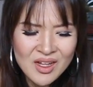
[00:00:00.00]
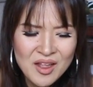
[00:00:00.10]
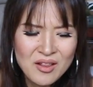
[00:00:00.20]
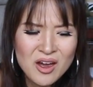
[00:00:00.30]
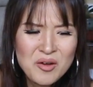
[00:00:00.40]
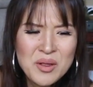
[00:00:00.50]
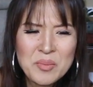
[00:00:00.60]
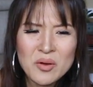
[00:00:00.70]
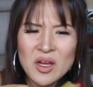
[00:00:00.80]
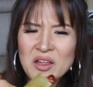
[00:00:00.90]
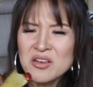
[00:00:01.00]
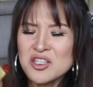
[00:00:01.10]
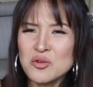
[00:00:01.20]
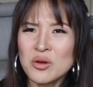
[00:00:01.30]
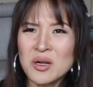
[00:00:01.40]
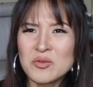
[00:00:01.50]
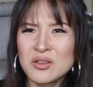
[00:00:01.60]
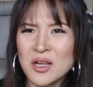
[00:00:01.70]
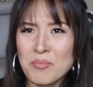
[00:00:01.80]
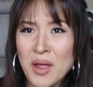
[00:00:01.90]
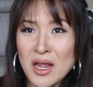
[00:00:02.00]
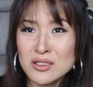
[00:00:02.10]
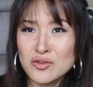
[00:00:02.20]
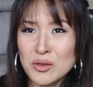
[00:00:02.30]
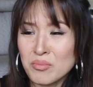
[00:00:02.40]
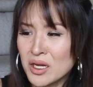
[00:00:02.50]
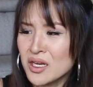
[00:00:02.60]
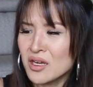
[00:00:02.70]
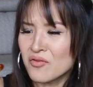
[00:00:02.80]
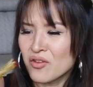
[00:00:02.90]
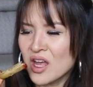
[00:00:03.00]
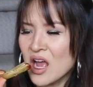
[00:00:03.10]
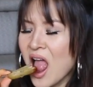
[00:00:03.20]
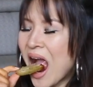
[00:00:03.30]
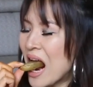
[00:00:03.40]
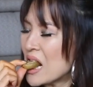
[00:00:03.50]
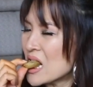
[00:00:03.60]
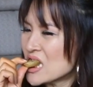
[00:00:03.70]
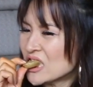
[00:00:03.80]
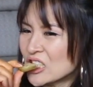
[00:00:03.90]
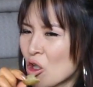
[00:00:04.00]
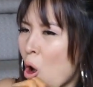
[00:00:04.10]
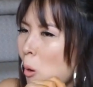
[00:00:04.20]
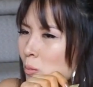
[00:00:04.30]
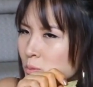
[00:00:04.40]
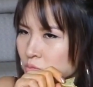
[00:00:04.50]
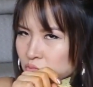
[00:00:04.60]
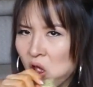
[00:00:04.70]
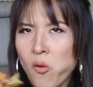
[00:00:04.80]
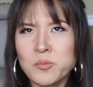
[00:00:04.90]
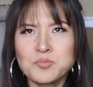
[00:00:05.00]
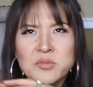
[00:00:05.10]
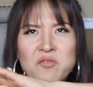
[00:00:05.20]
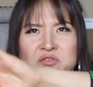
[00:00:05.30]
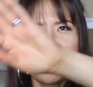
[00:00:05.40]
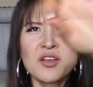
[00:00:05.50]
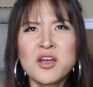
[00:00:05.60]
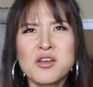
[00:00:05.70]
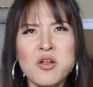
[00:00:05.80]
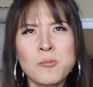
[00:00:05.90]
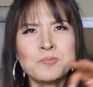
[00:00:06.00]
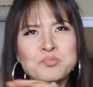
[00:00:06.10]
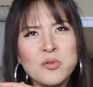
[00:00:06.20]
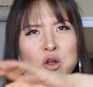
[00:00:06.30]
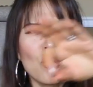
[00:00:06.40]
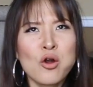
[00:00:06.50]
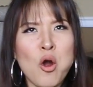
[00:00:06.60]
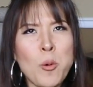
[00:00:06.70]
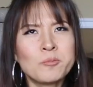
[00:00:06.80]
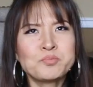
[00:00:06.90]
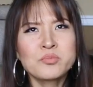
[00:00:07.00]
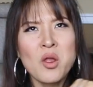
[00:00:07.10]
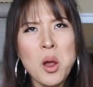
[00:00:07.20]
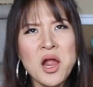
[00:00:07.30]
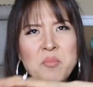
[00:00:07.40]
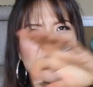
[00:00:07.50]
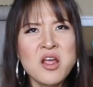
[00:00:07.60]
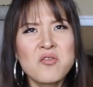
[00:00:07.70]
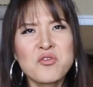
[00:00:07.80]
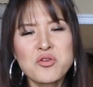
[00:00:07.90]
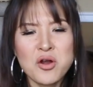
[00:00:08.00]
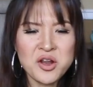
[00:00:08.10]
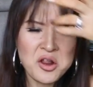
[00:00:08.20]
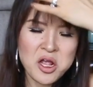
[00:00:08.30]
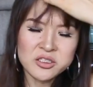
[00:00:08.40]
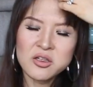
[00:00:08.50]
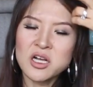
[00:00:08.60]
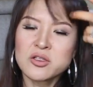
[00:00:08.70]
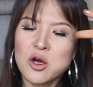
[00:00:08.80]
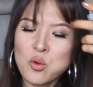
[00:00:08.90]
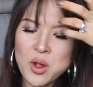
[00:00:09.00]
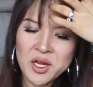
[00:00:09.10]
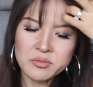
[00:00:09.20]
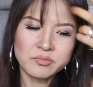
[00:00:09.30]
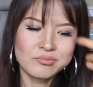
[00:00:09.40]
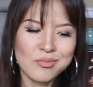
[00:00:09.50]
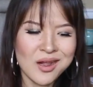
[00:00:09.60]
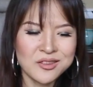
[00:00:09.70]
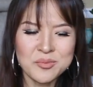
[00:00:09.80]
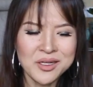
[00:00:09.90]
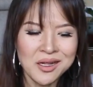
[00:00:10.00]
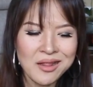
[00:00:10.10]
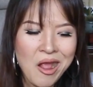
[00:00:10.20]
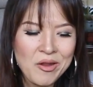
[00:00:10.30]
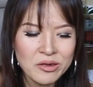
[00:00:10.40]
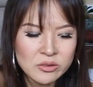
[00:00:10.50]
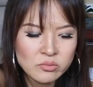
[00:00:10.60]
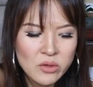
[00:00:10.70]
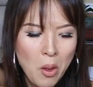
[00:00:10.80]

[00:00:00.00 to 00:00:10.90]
And a lot of people, I think she went up to like mainstream media for that, you know? Vegan girl ate potato for 30 days, lost all the weight, or something like that, you know?